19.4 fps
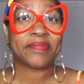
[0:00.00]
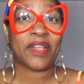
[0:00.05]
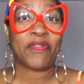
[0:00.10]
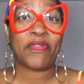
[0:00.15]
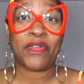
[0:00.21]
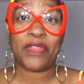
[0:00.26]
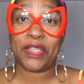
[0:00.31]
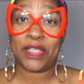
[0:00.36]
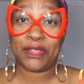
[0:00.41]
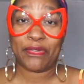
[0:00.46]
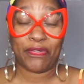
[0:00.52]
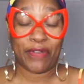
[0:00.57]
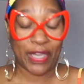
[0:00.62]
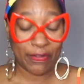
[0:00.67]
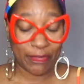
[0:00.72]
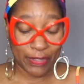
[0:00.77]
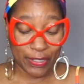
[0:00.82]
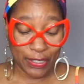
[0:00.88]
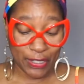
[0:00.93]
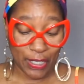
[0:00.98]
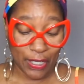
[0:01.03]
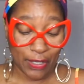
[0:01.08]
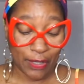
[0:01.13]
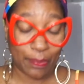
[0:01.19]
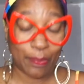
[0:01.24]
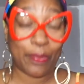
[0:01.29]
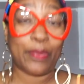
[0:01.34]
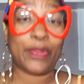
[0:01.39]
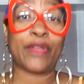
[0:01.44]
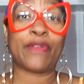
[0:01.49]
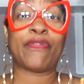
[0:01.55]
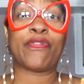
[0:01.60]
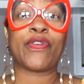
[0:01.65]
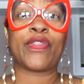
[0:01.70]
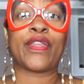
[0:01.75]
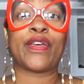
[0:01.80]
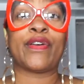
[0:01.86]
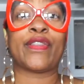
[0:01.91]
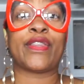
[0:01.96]
for this fragrance. The, for
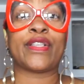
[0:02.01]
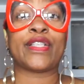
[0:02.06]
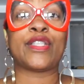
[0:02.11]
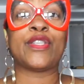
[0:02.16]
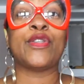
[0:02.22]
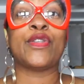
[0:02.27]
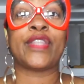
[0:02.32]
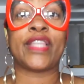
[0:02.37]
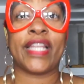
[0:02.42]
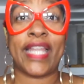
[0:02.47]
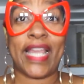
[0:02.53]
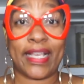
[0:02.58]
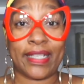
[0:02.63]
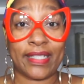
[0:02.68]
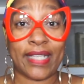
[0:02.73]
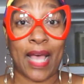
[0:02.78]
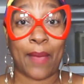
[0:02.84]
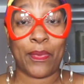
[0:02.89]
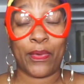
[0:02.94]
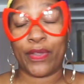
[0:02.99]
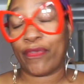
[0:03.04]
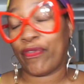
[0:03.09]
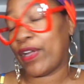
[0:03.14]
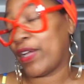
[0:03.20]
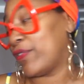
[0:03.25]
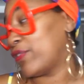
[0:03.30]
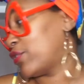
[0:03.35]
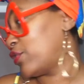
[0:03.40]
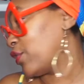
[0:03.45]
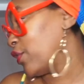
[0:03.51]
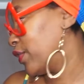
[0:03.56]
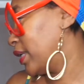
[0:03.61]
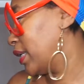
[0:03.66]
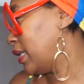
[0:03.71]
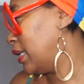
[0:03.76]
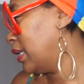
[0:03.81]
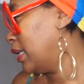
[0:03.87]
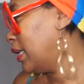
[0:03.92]
the this new the next stop on the fragrance journey.